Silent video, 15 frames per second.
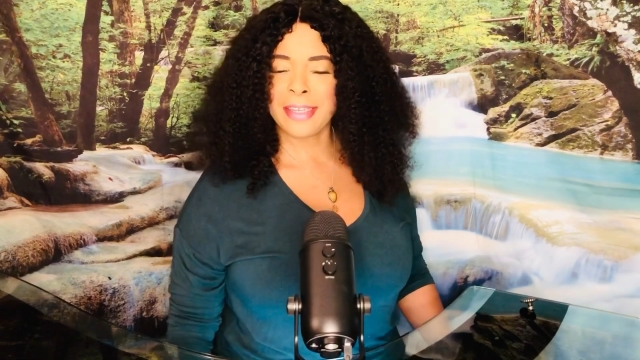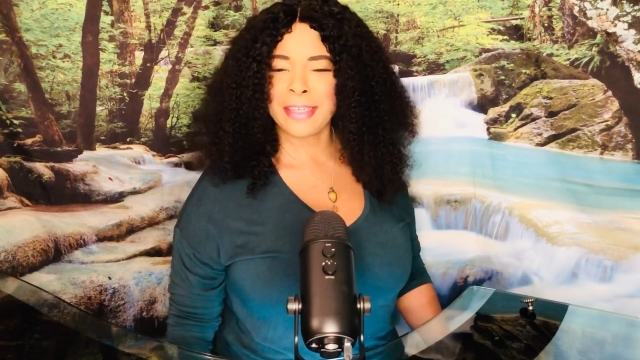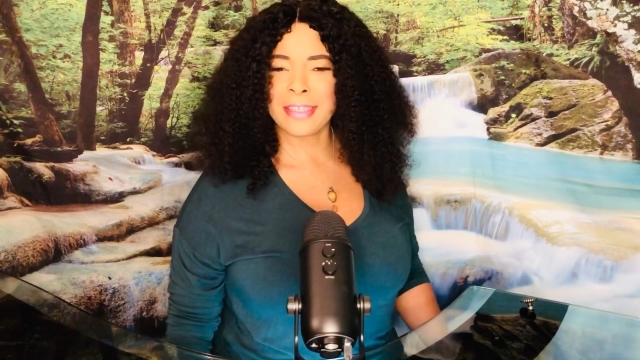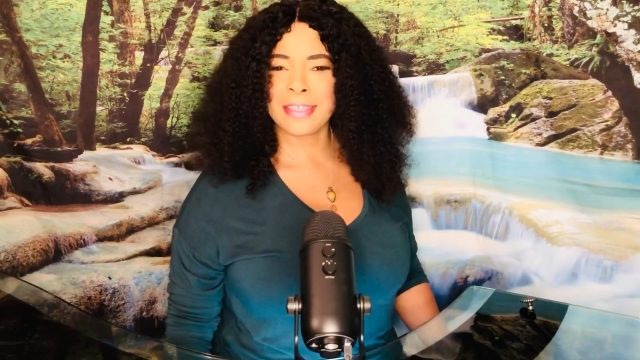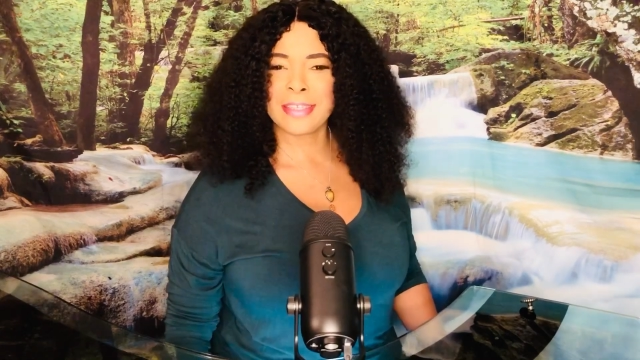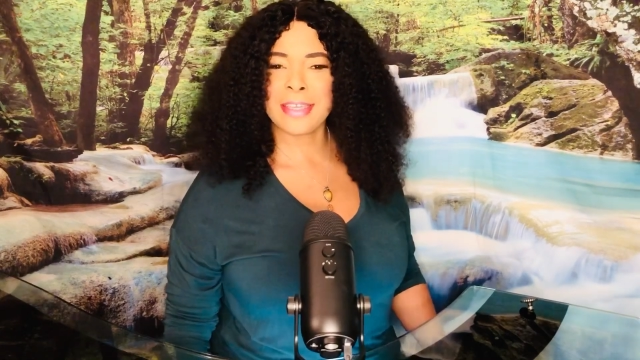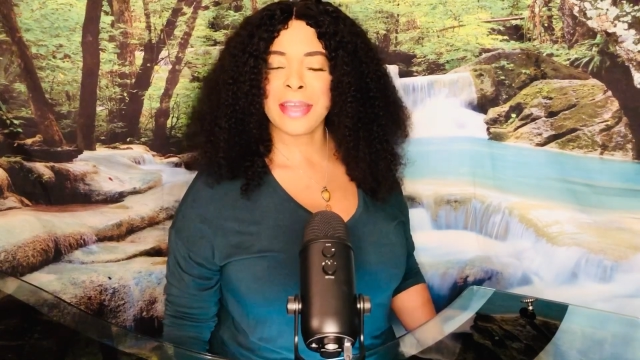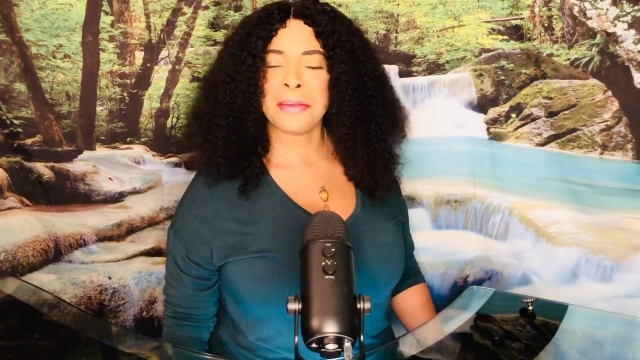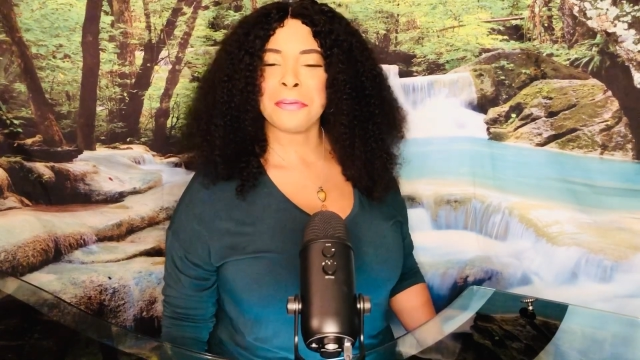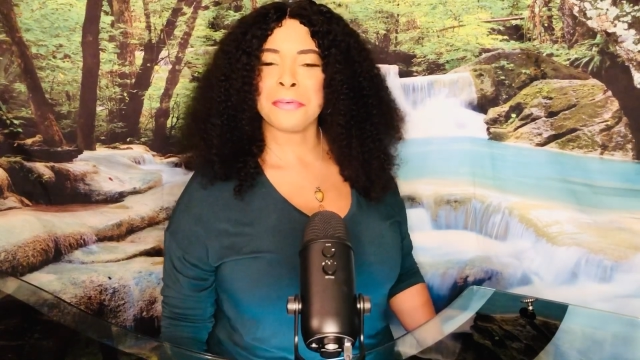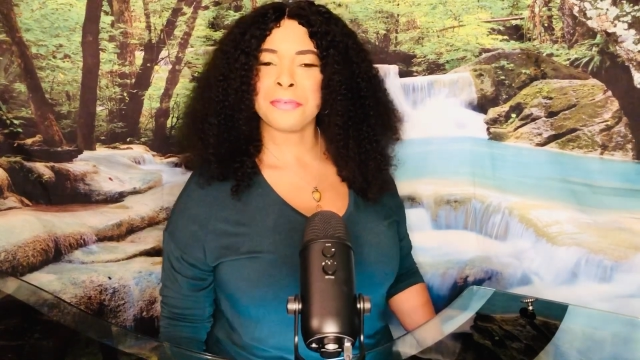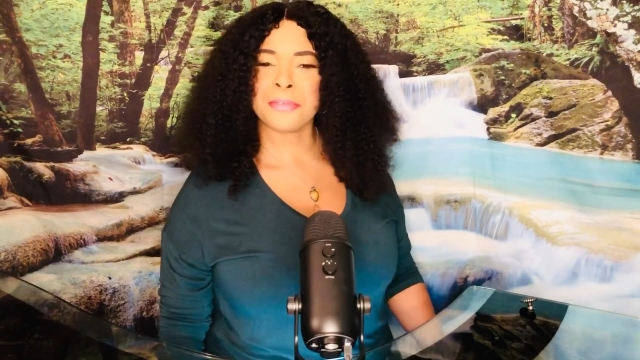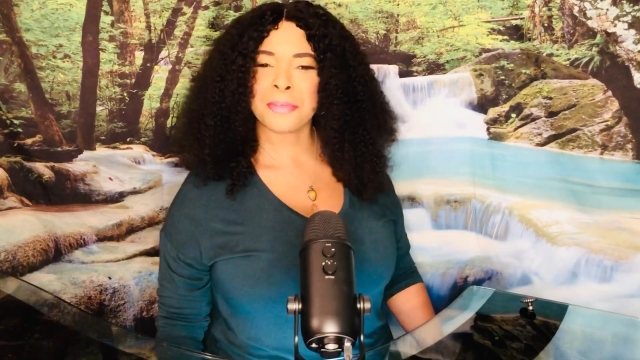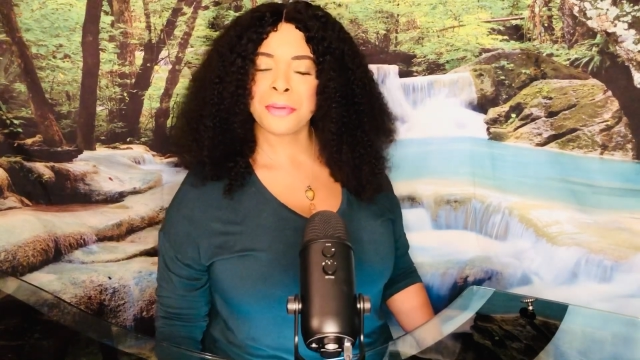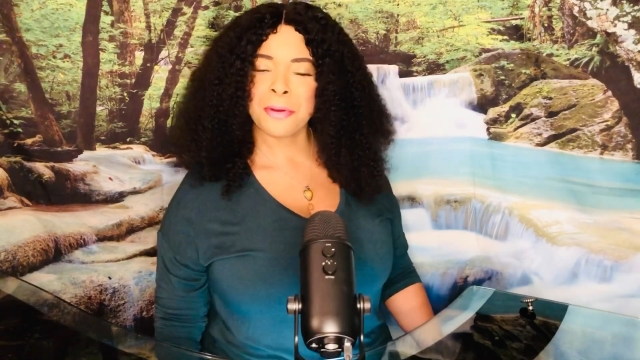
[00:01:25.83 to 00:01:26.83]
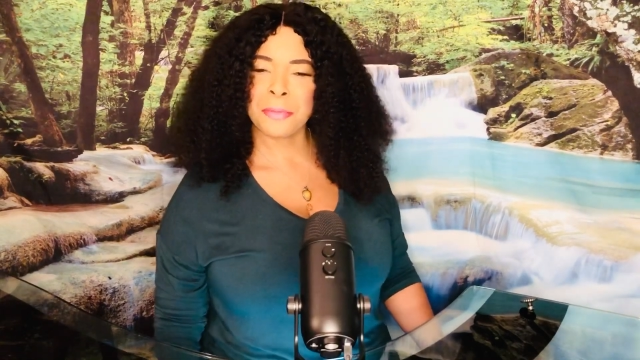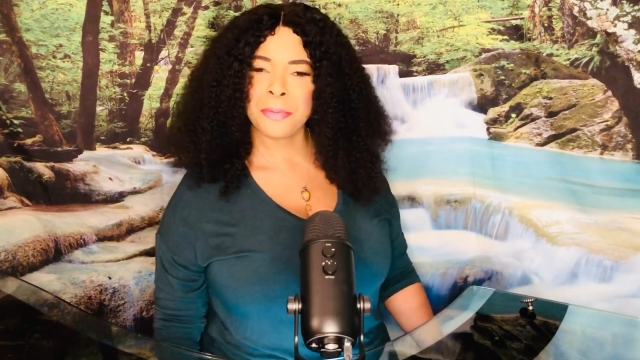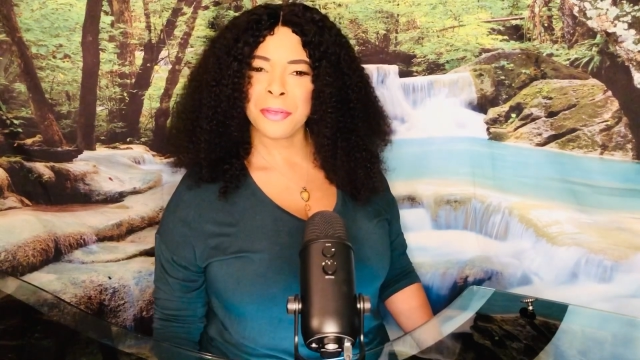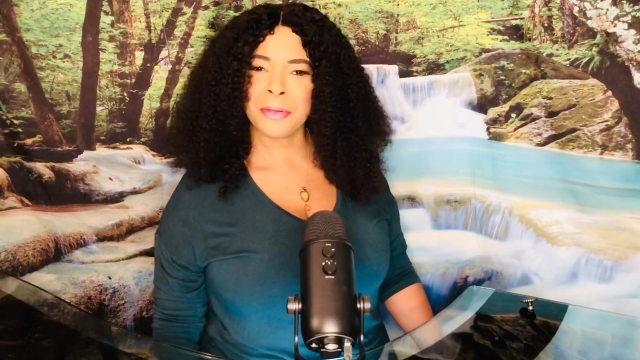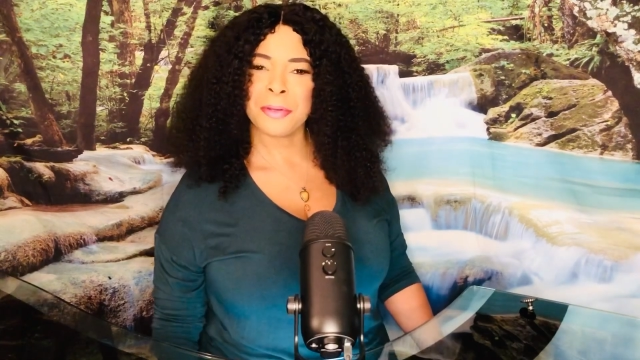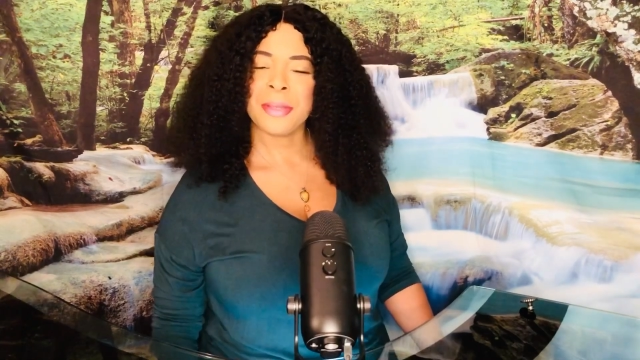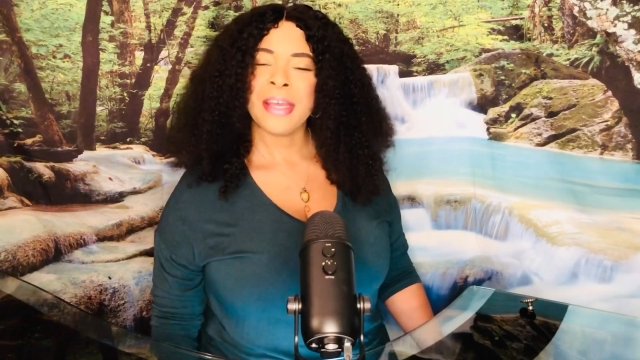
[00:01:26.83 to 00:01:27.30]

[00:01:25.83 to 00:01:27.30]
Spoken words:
in the sign of Scorpio